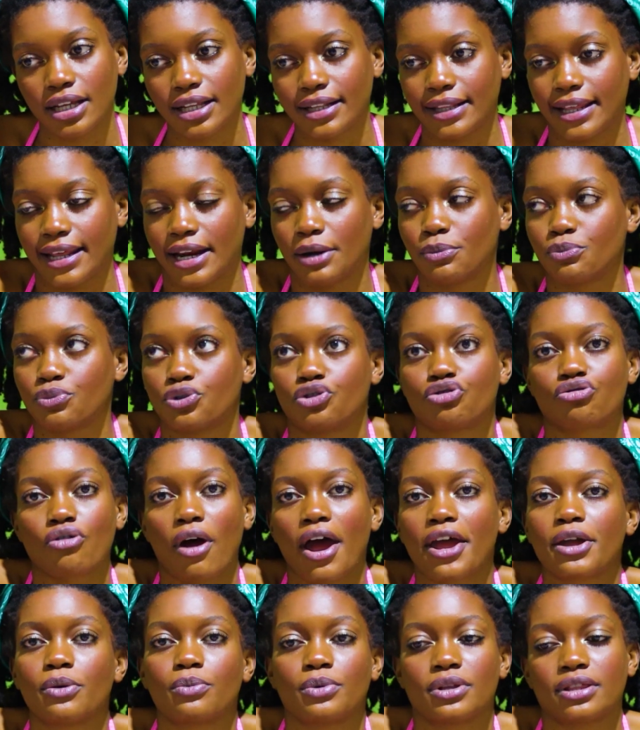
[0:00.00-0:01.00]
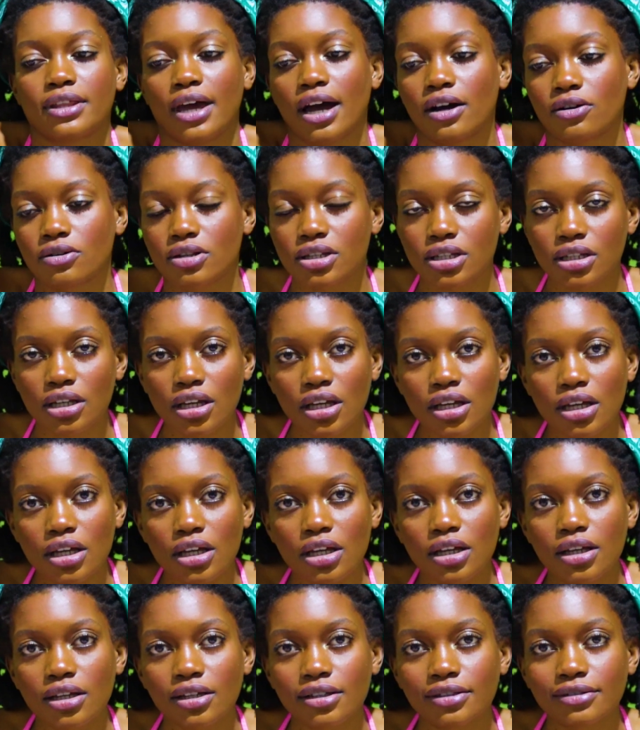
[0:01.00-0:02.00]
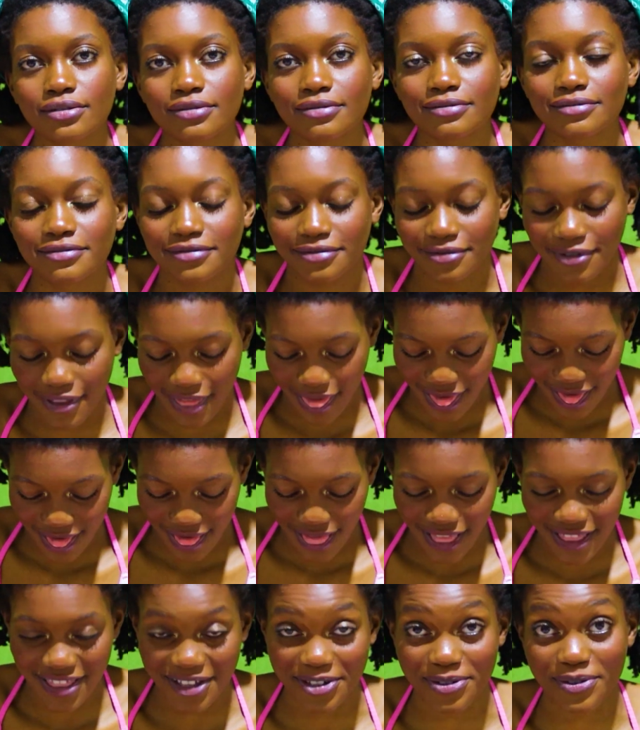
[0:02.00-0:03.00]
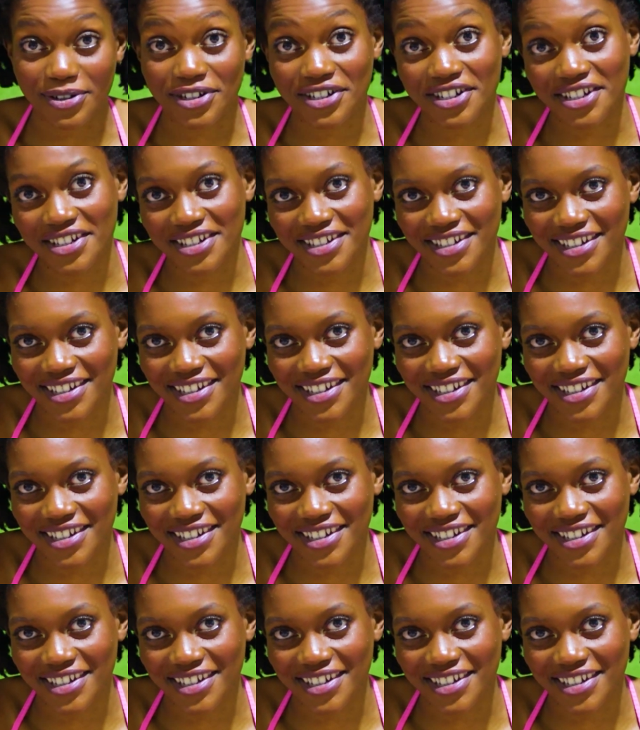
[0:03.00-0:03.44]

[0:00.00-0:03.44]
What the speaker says: on it, that I'm dry without it. That's what she